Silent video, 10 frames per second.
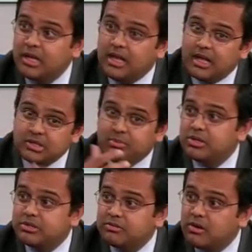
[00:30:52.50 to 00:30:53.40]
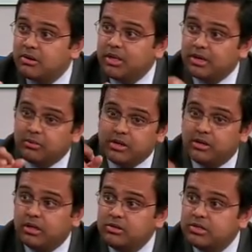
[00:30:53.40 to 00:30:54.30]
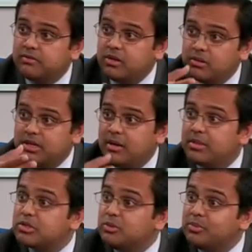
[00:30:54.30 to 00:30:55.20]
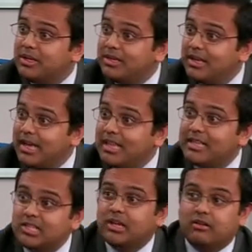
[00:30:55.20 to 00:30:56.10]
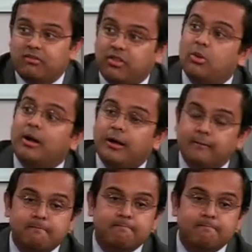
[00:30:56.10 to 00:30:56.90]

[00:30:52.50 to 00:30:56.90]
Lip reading: as opposed to rotablator where you're occlusive the whole time, this will be at least letting flow by.